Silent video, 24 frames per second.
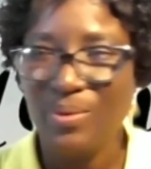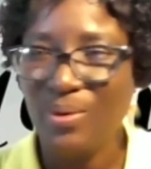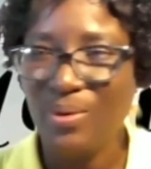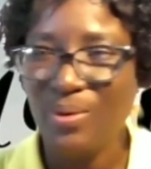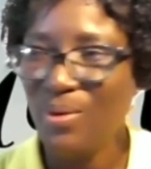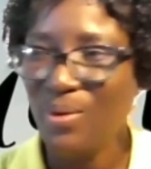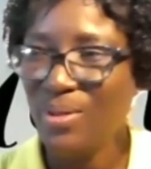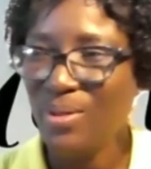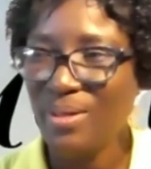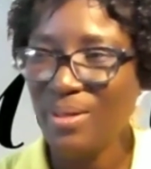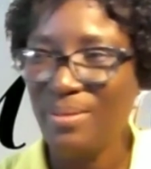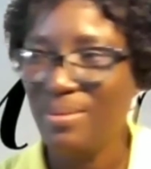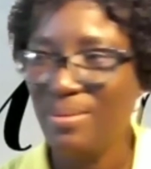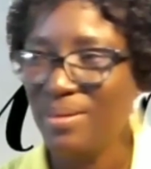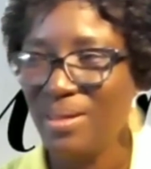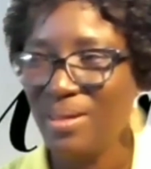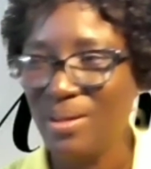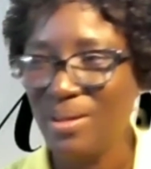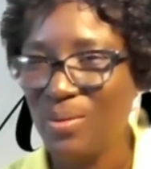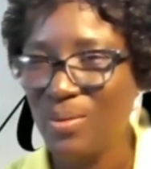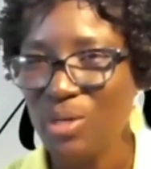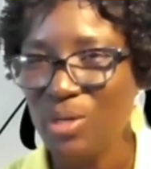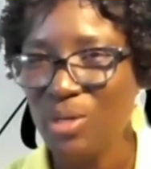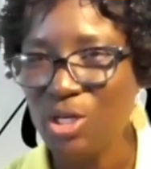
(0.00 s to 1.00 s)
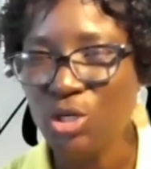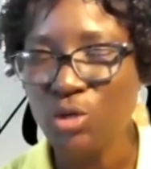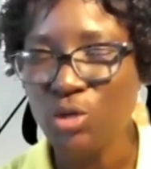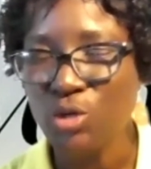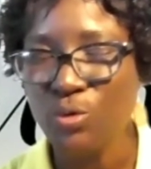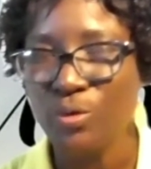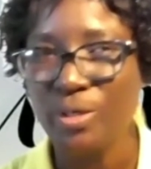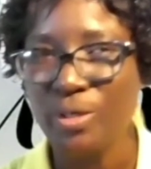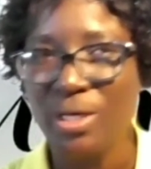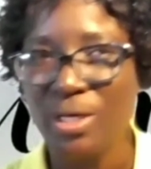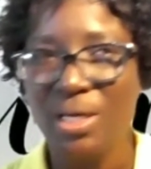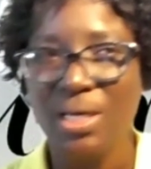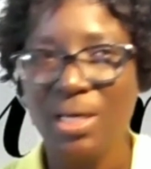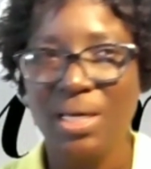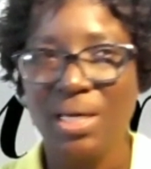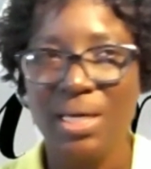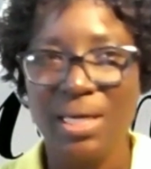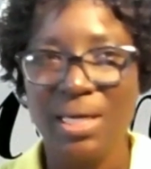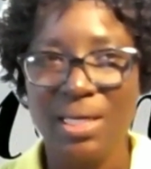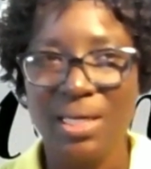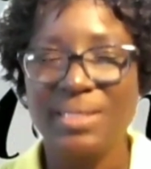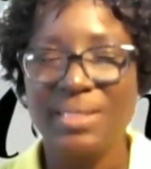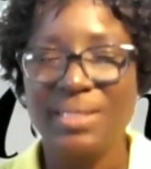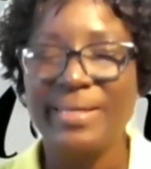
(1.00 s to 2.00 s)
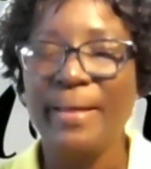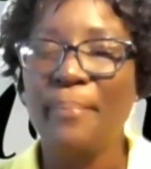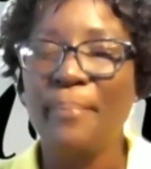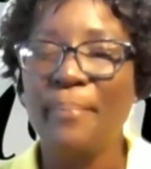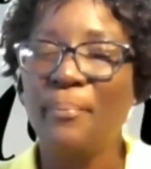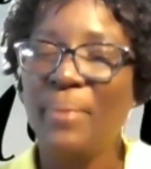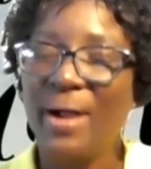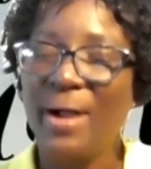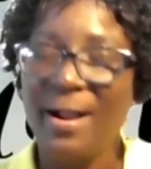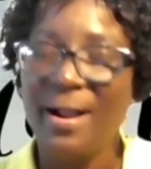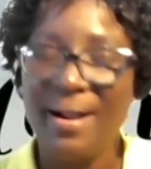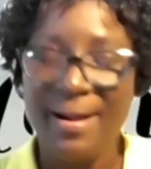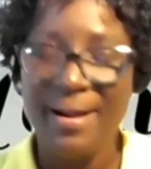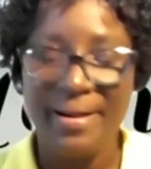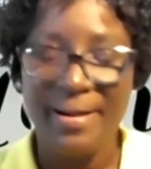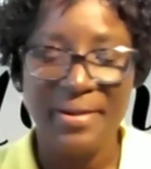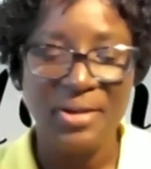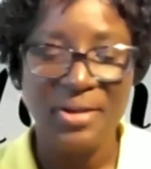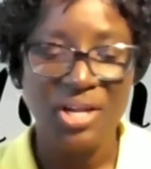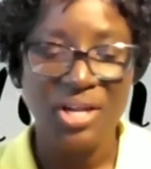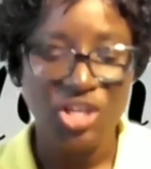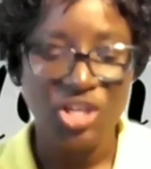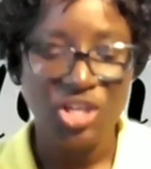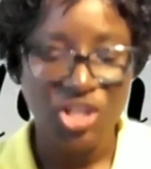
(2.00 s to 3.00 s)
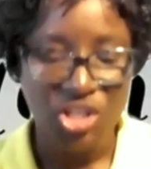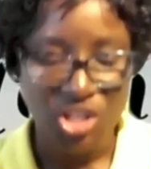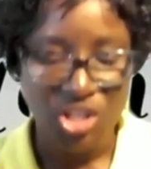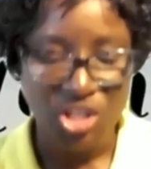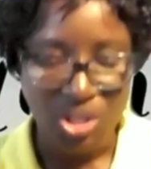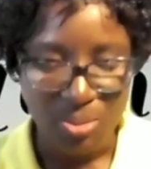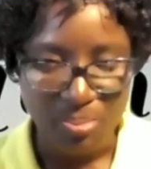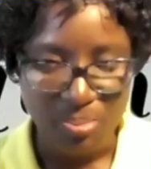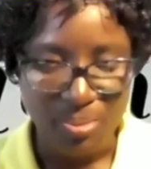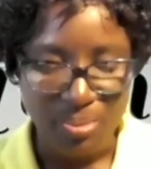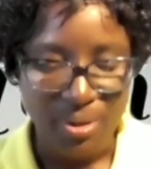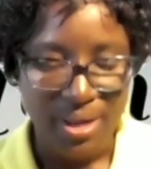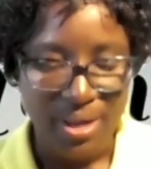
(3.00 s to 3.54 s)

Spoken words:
How you think we should? It's a partnership.